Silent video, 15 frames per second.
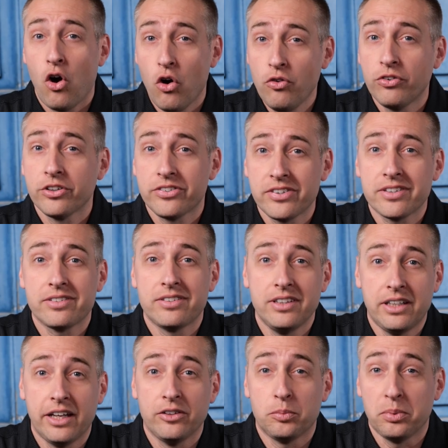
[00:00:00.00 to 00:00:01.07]
over
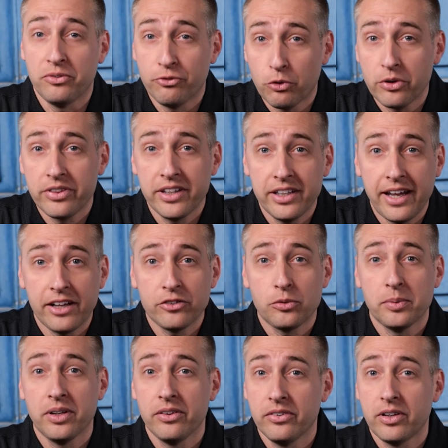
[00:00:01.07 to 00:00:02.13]
60 days before the announcement